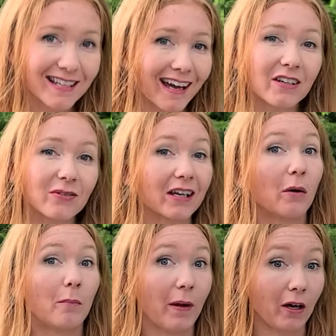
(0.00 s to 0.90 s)
kind of like
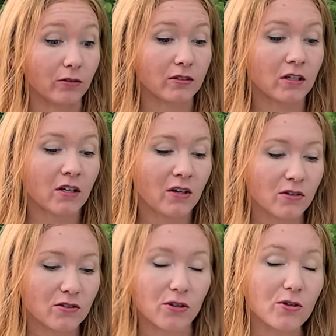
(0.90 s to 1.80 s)
a belt.
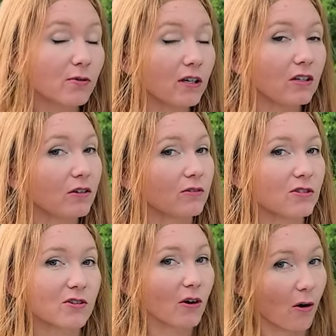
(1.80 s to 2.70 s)
So you can
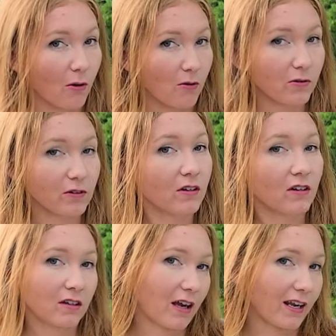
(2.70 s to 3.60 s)
use your own
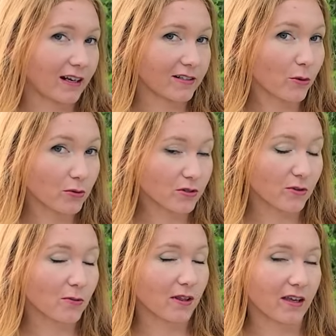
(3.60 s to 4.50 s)
Kydex
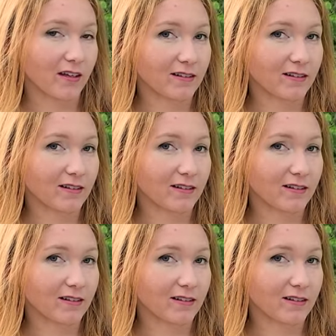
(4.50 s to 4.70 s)
holster with it